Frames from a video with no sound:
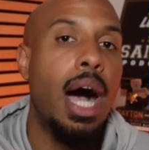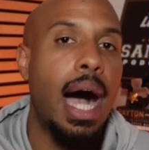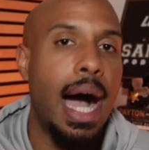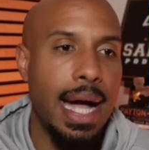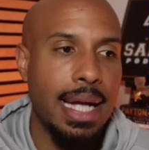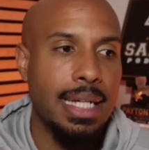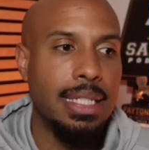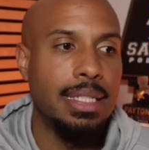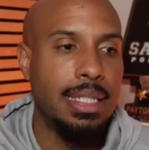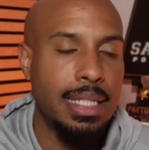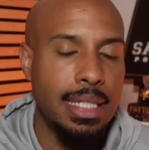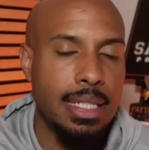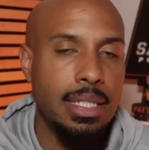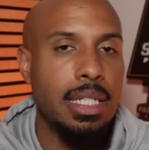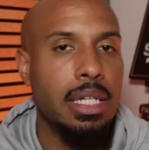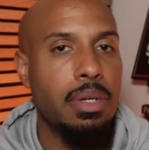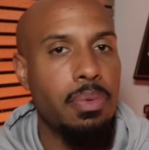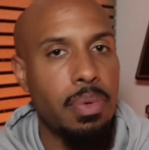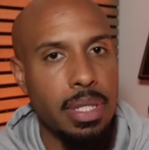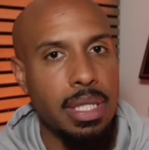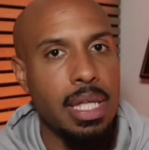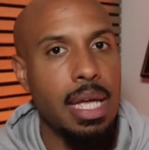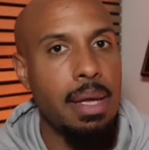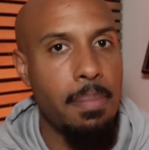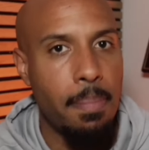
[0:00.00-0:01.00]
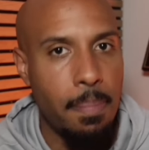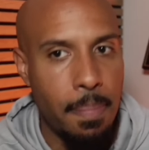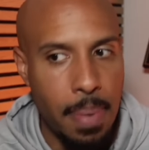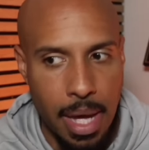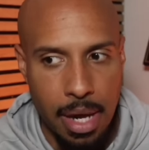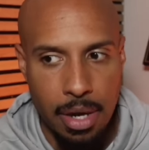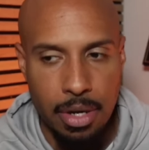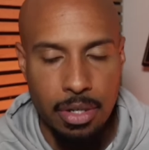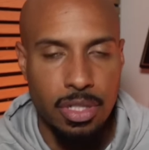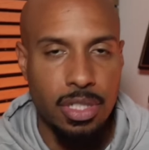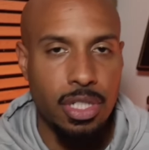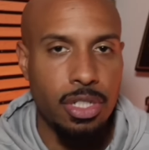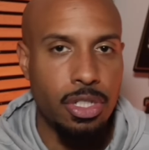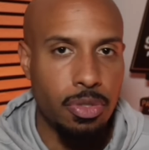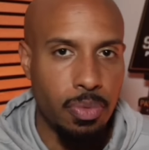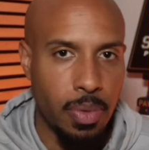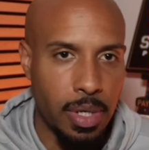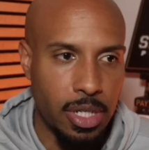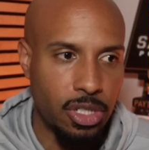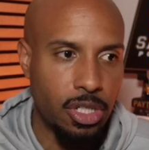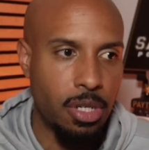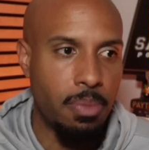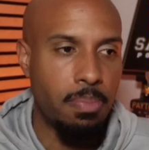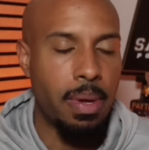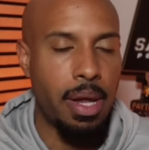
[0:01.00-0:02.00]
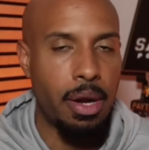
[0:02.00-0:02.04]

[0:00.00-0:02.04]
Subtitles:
ideally with a better situation,